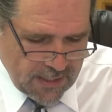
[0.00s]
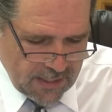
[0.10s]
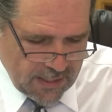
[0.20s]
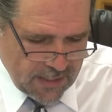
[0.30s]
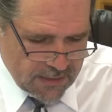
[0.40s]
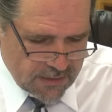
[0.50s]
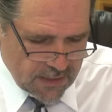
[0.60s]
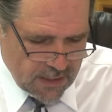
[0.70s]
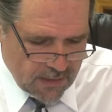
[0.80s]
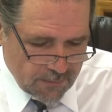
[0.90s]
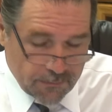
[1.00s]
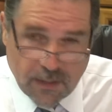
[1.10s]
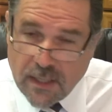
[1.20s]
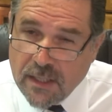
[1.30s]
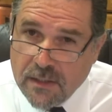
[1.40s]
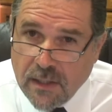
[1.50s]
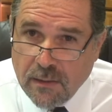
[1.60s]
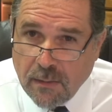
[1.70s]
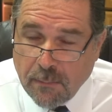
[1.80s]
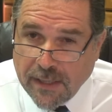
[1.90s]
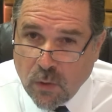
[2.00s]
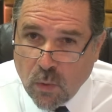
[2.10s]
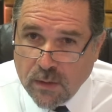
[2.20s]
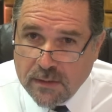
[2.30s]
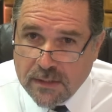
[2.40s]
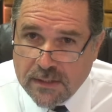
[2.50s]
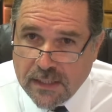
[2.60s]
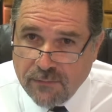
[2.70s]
And my courses,